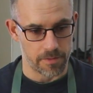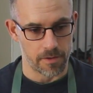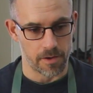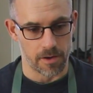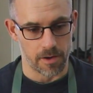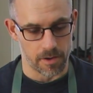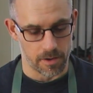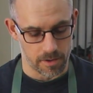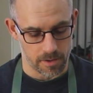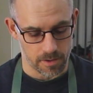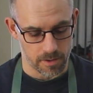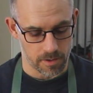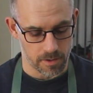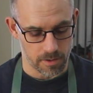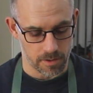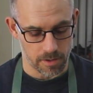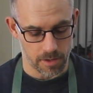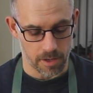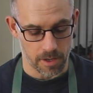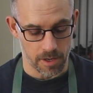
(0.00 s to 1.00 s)

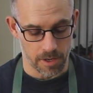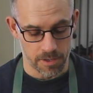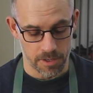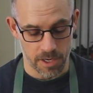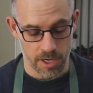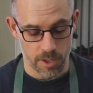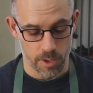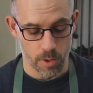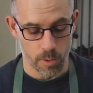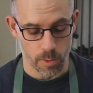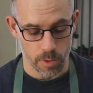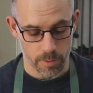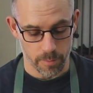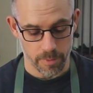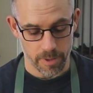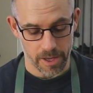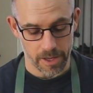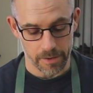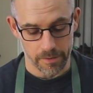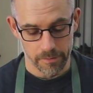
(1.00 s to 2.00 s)
a narrower
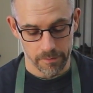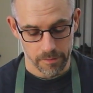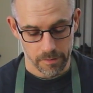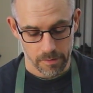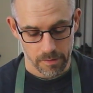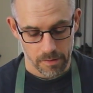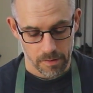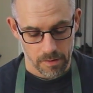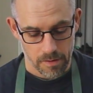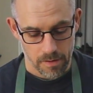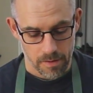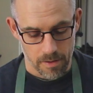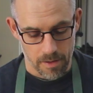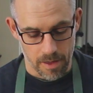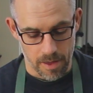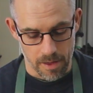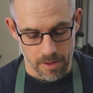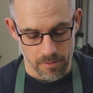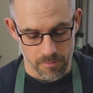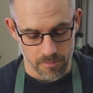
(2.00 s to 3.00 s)
bit
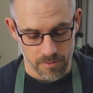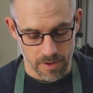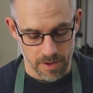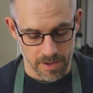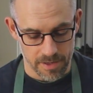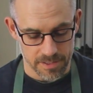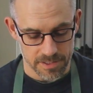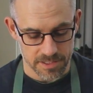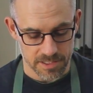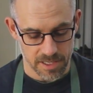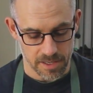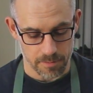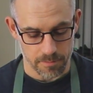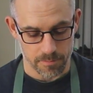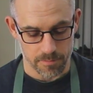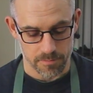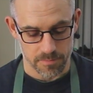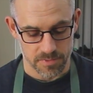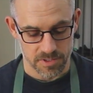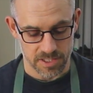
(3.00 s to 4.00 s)
and set
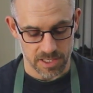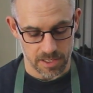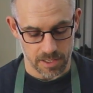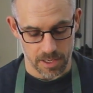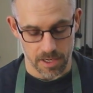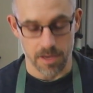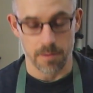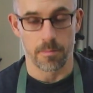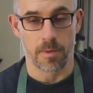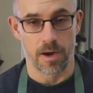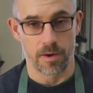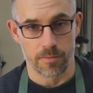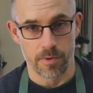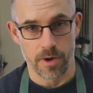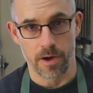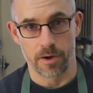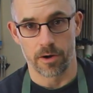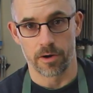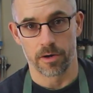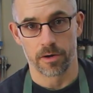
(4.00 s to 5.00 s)
it in my
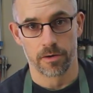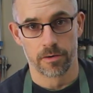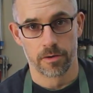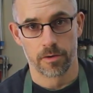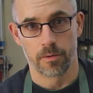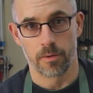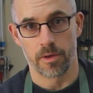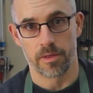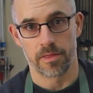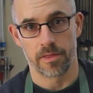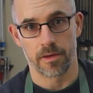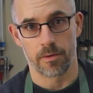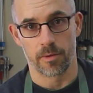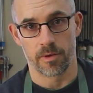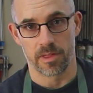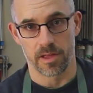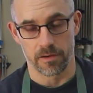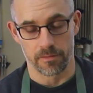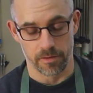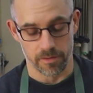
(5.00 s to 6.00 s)
router
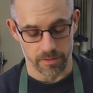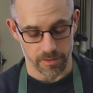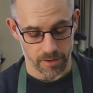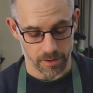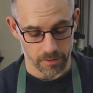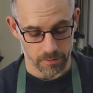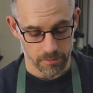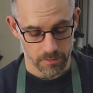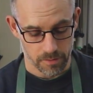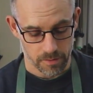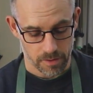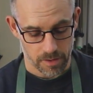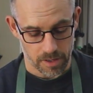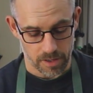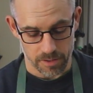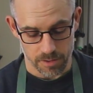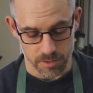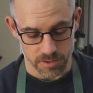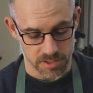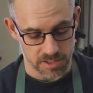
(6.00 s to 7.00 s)
with everything,
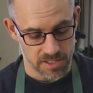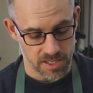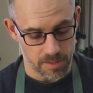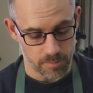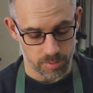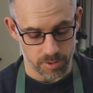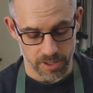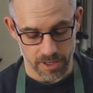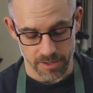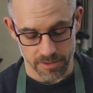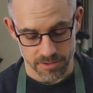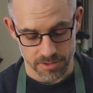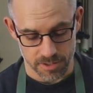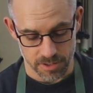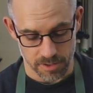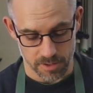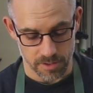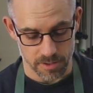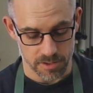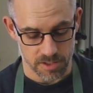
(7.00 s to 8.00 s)
and used a template
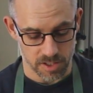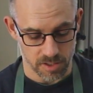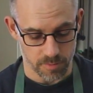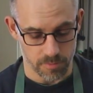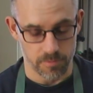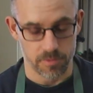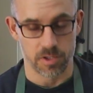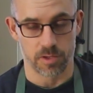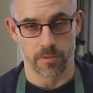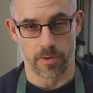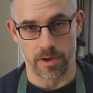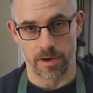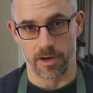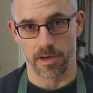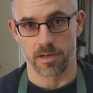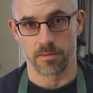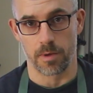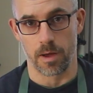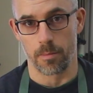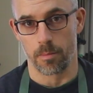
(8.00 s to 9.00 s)
to route
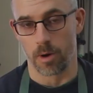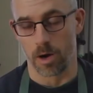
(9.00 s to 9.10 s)
into my